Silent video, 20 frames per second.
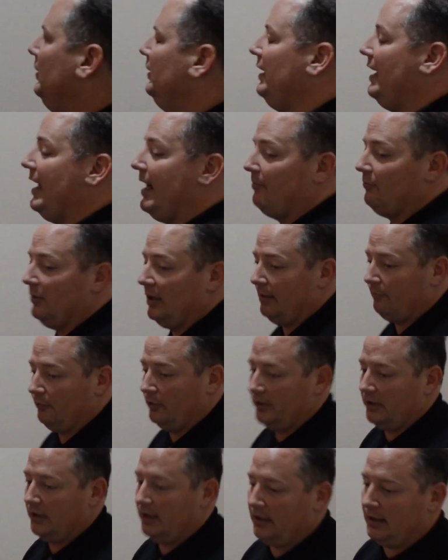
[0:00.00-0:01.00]
yeah, I'm, I'm
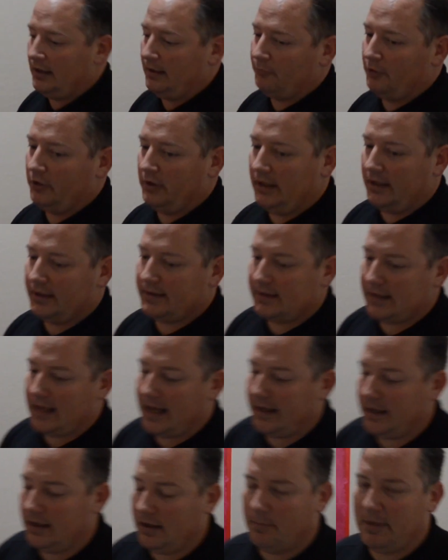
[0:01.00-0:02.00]
really, I'm really
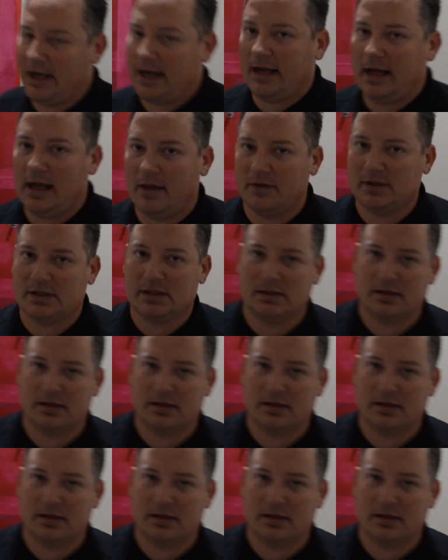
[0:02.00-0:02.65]
excited about how this